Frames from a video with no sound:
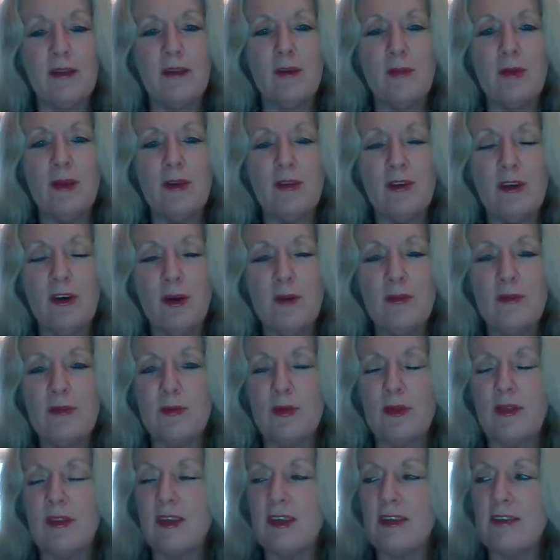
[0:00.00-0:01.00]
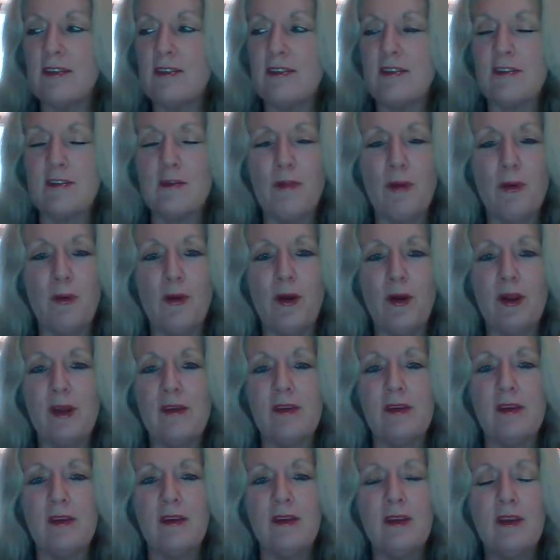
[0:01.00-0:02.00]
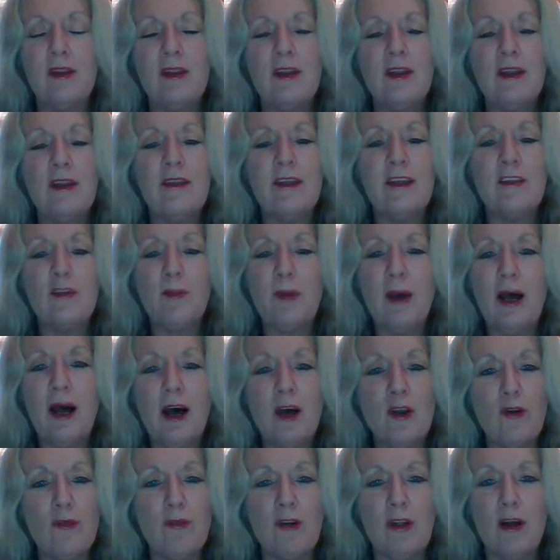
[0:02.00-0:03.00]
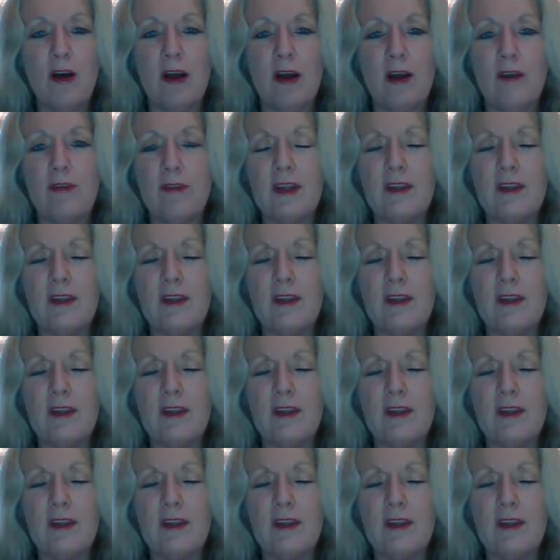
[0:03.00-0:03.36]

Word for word: There'll be times when things disappoint, and that's part of life.